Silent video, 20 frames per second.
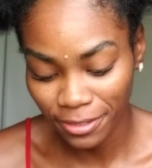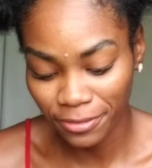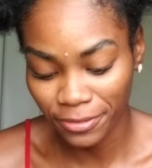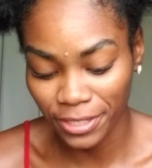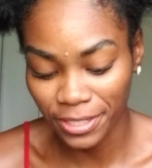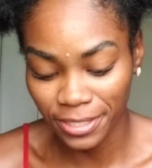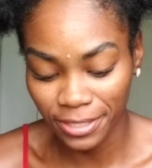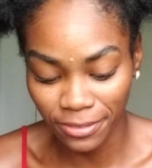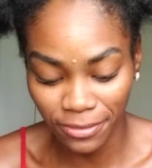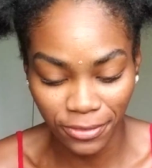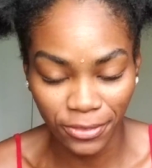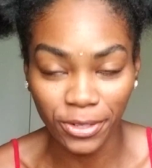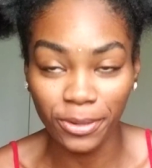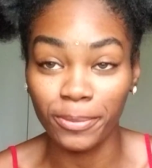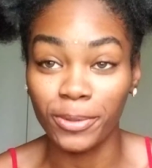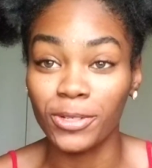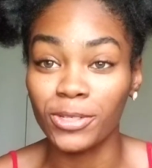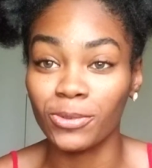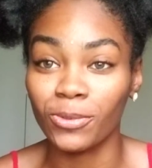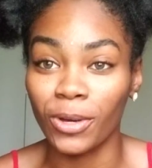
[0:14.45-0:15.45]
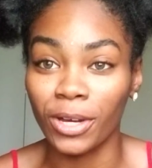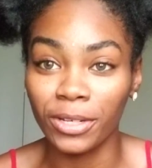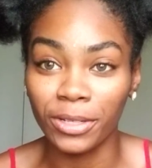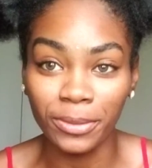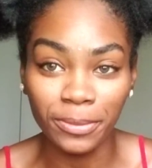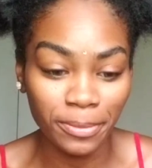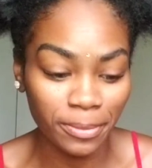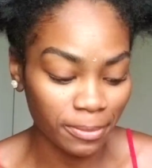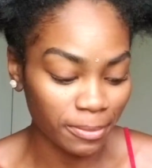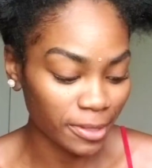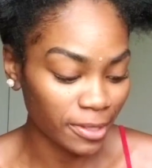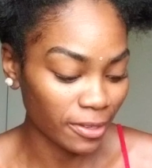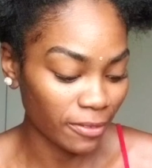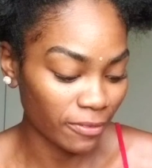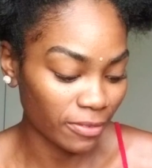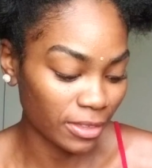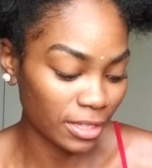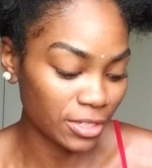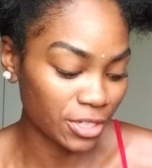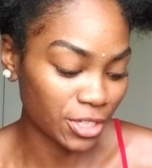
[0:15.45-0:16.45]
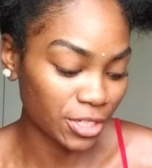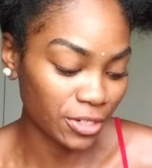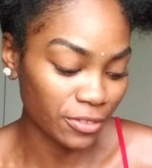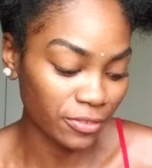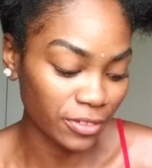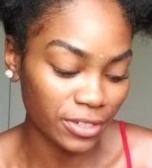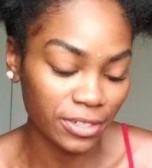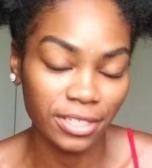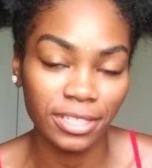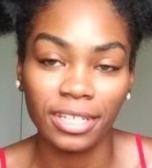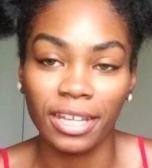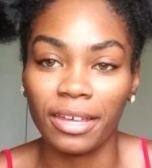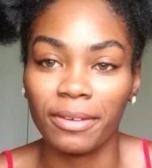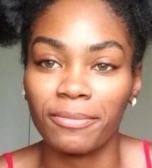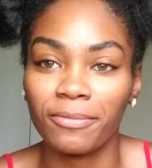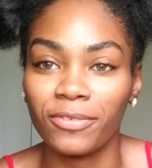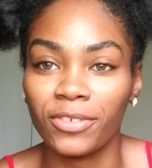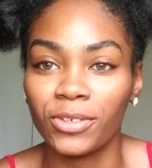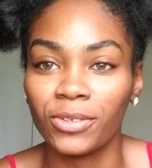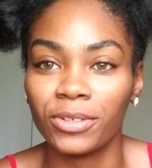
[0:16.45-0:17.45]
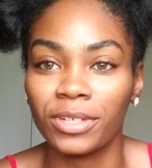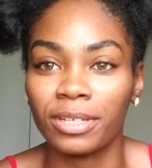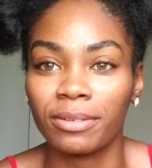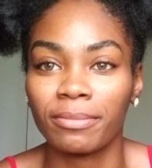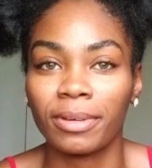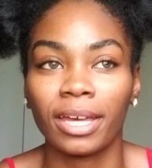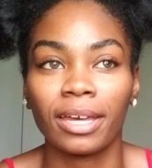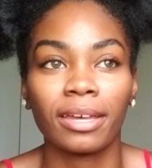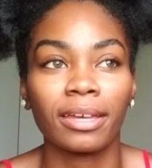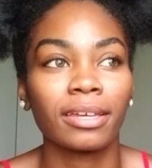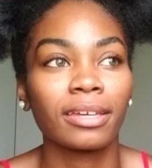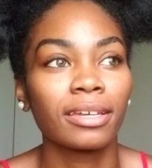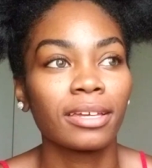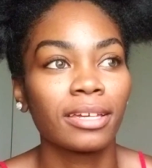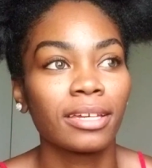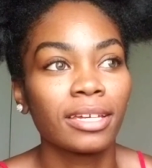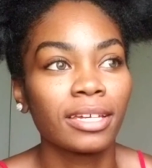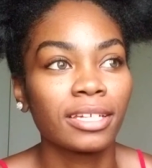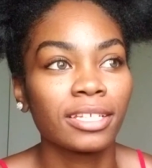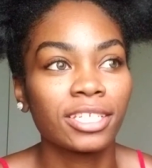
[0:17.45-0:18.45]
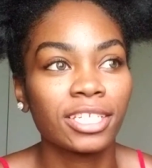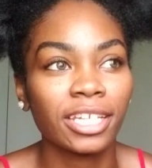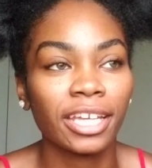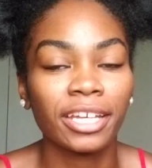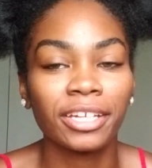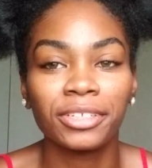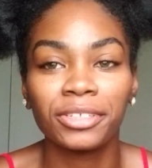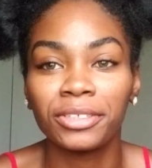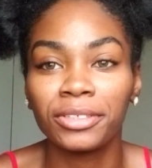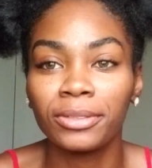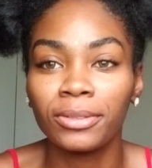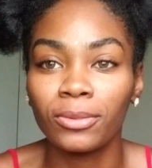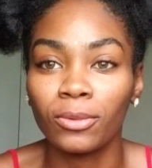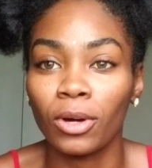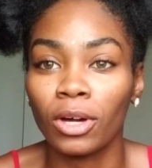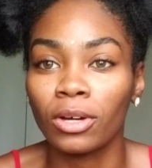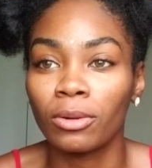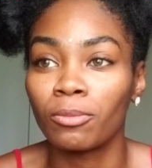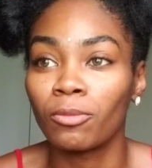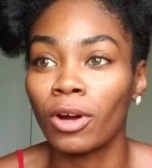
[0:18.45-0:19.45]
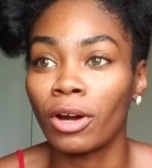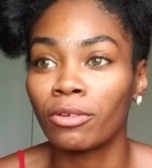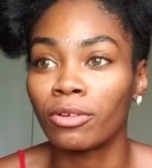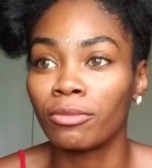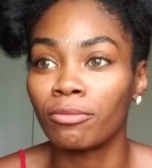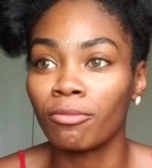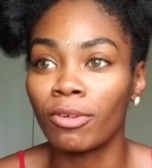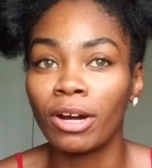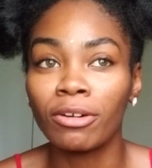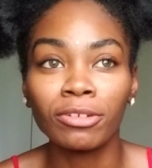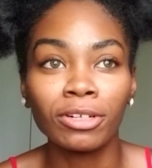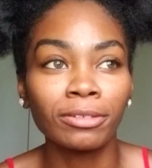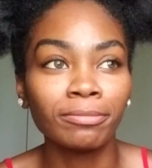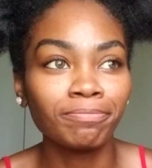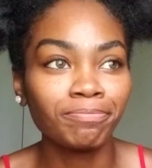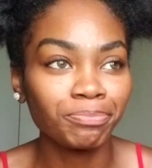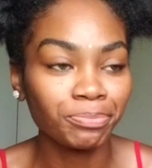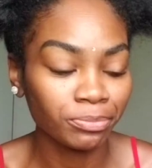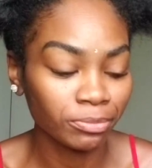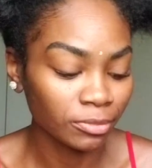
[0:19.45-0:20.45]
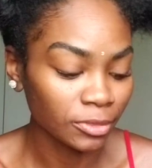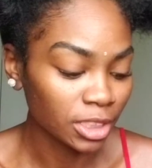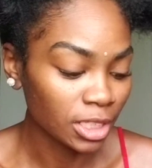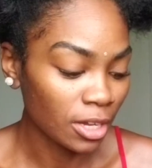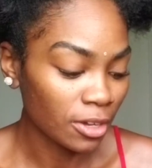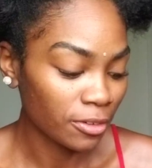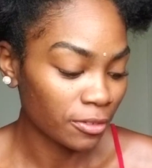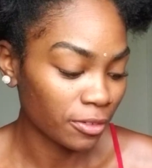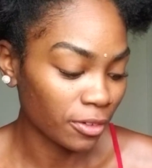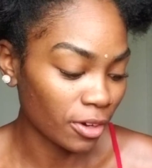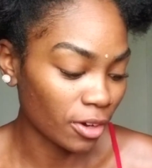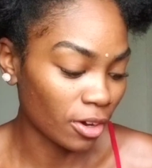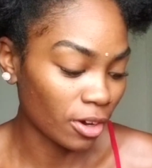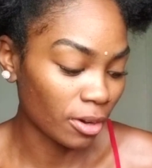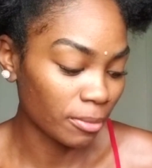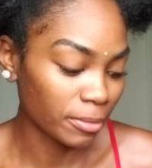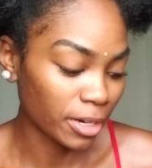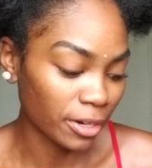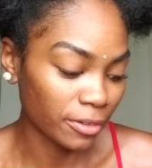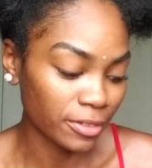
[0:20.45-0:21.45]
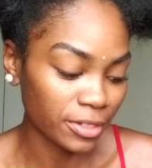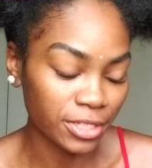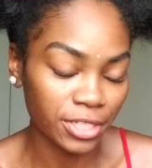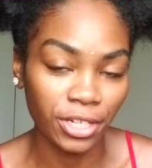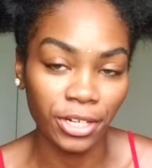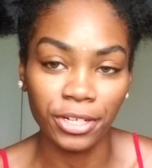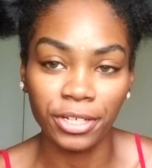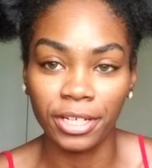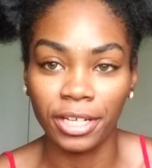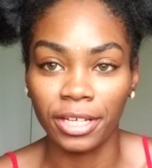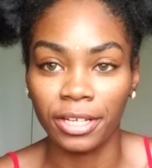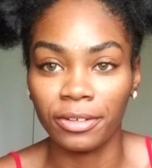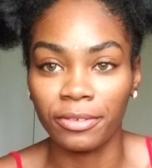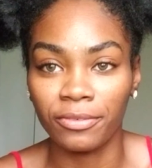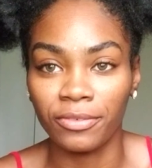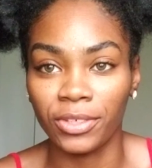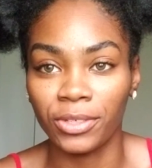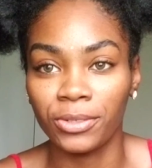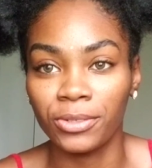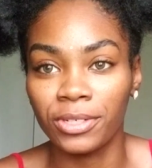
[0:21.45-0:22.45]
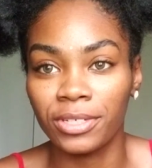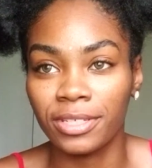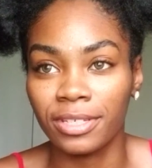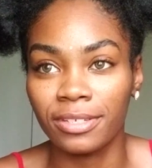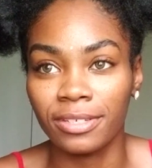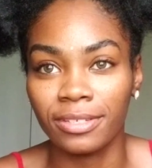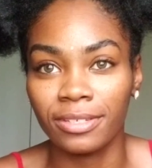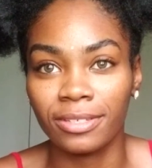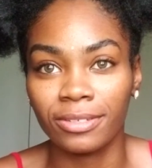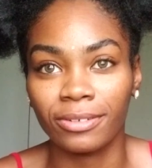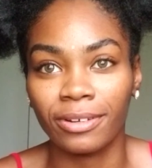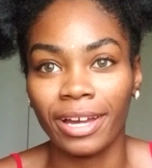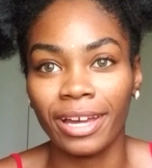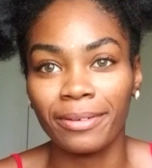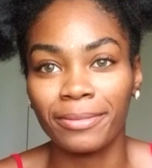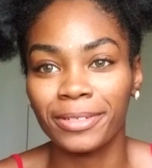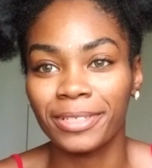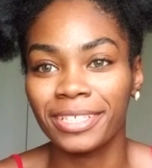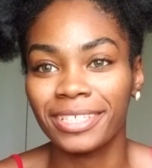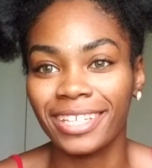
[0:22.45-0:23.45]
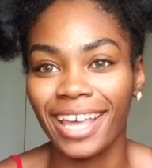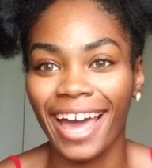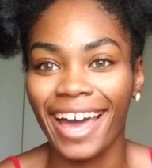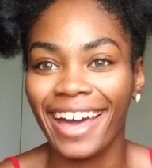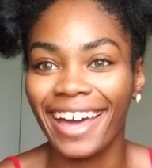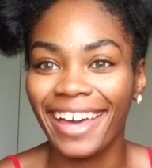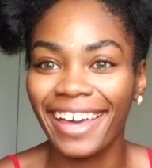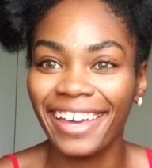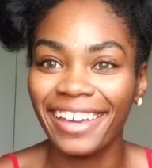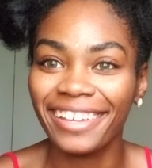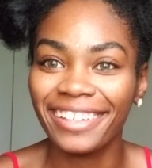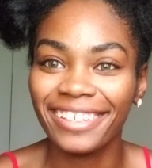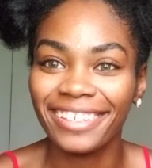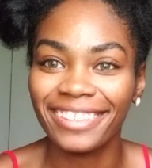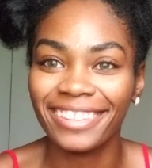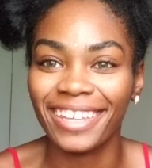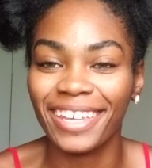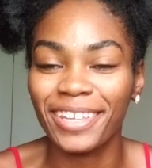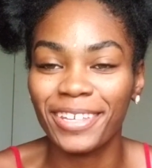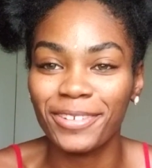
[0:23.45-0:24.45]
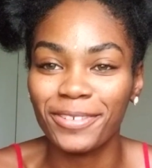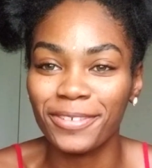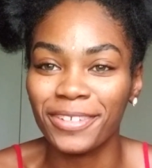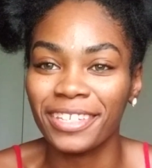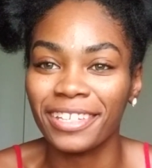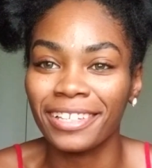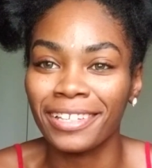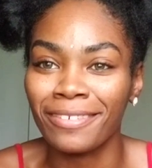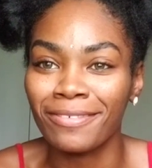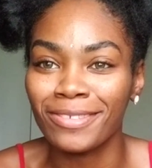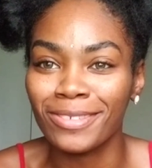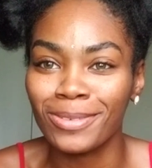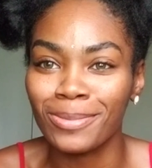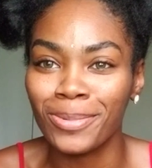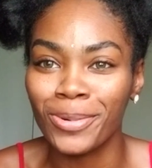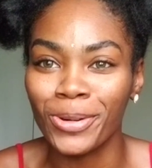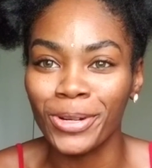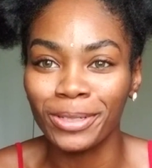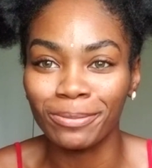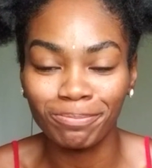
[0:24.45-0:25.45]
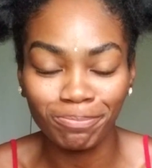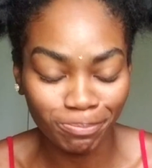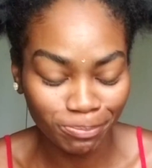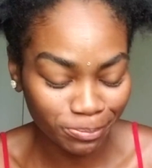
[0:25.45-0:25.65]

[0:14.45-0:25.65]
First and foremost, welcome. If this is your first time viewing my channel, welcome, welcome, welcome. For all my returning viewers and subscribers, hi. Thank you for the love and support.